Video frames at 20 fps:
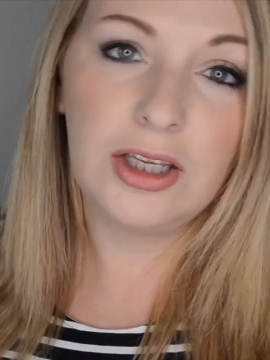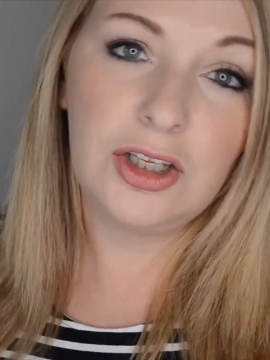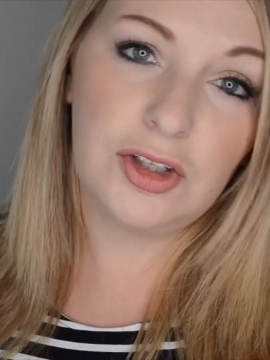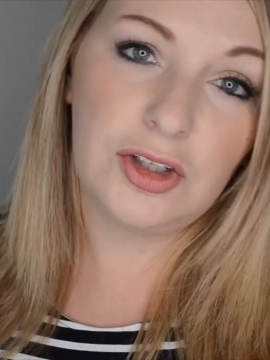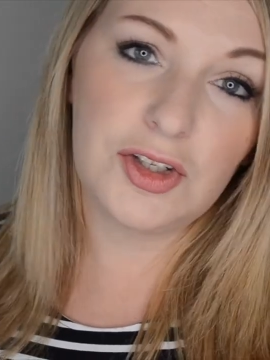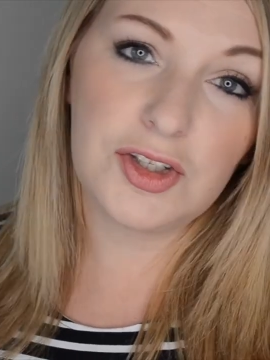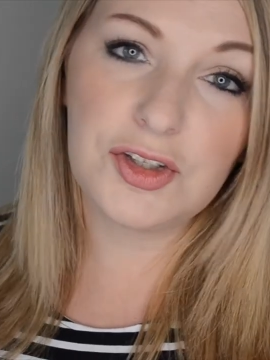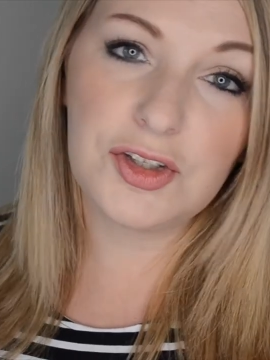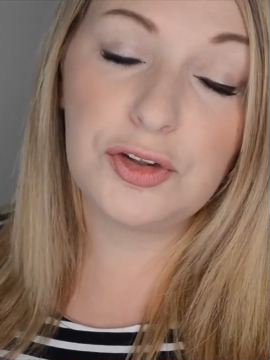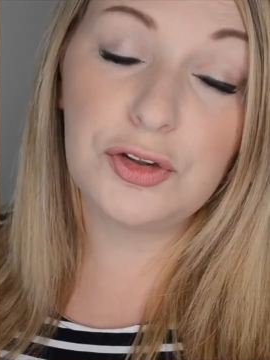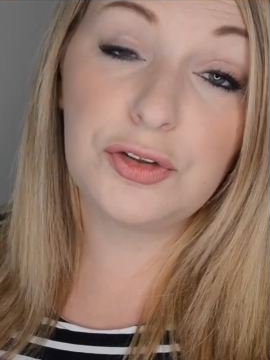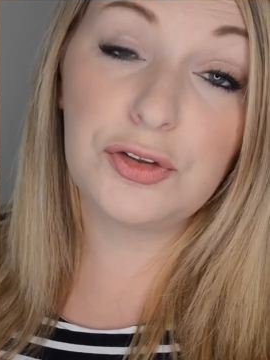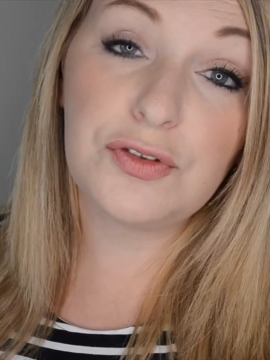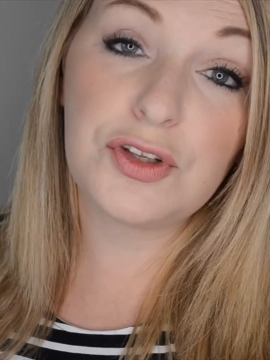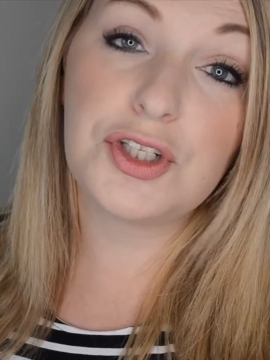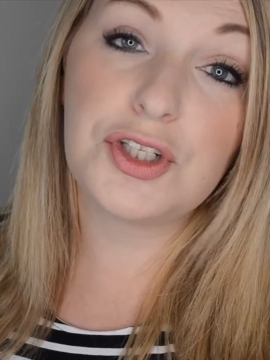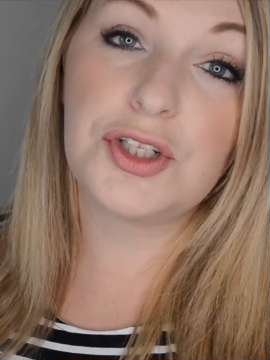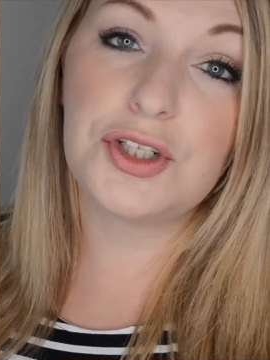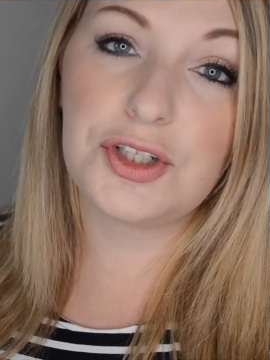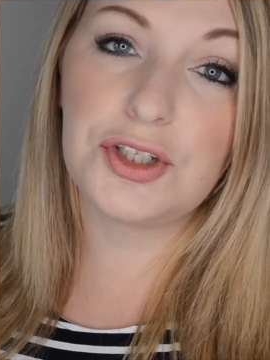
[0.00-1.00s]
using all of the
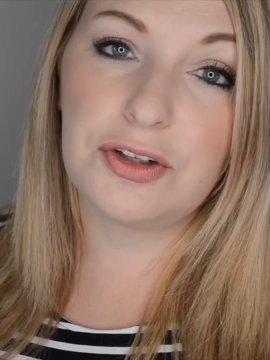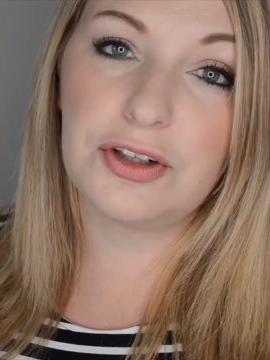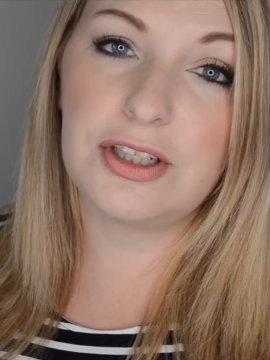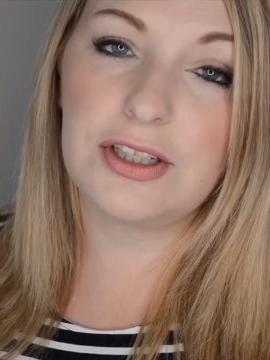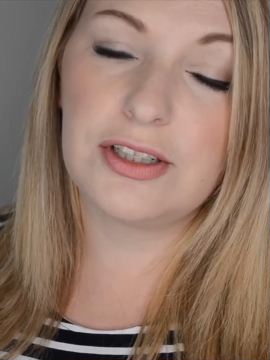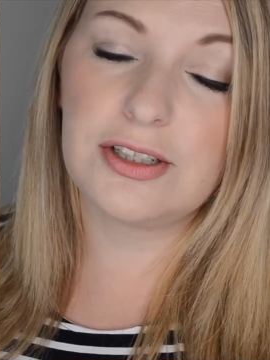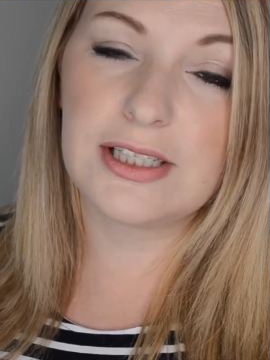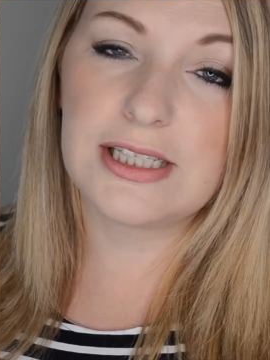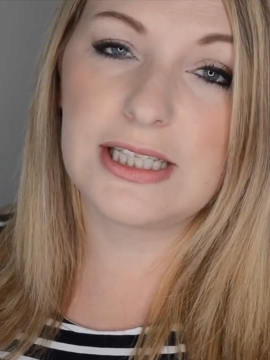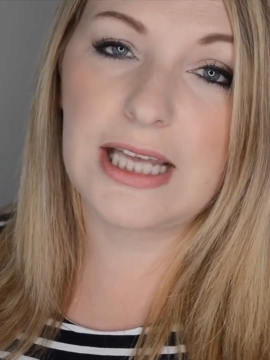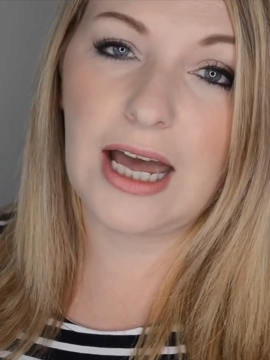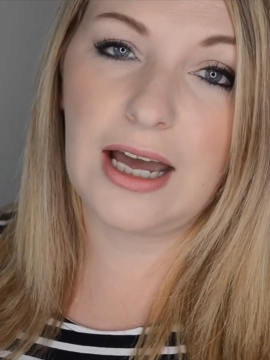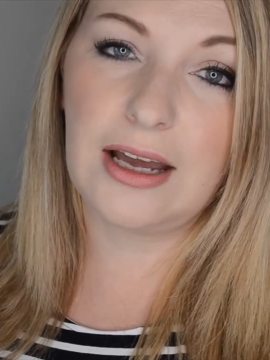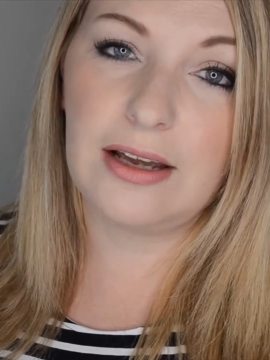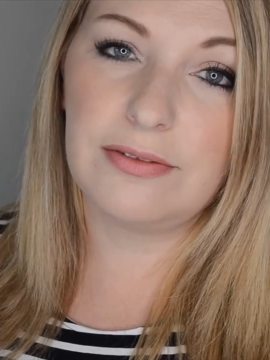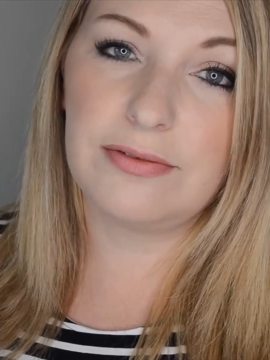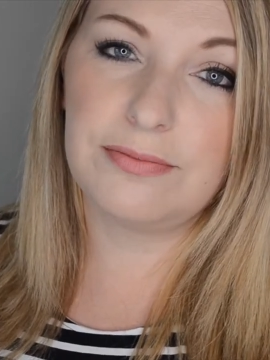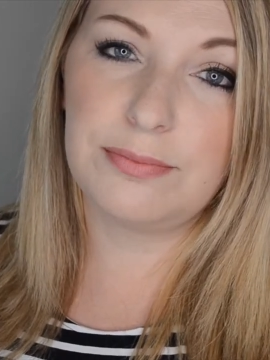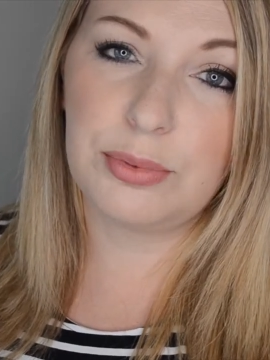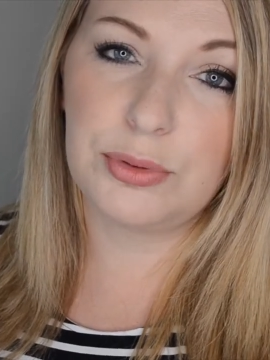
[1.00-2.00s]
tutorials that
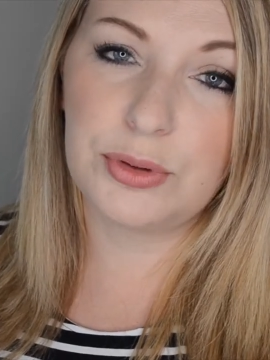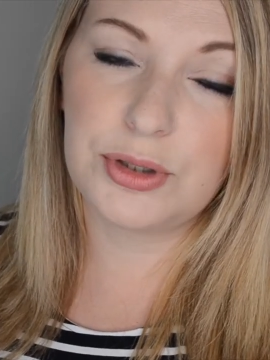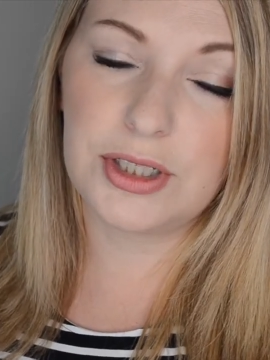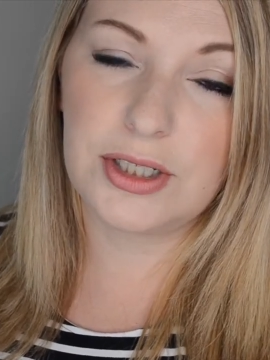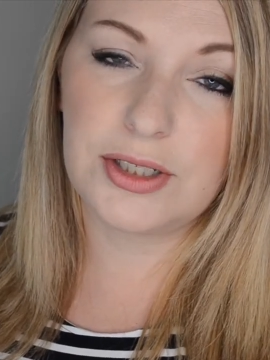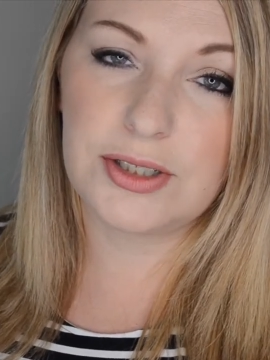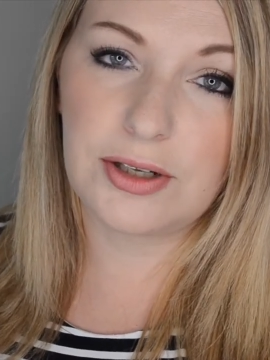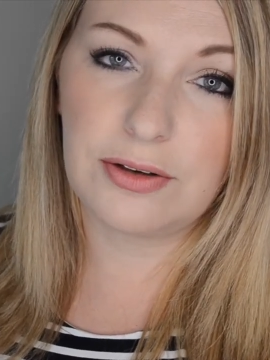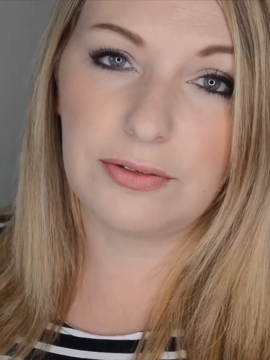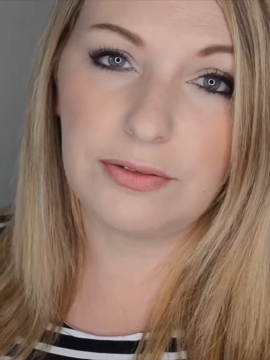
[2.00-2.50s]
I've brought to you so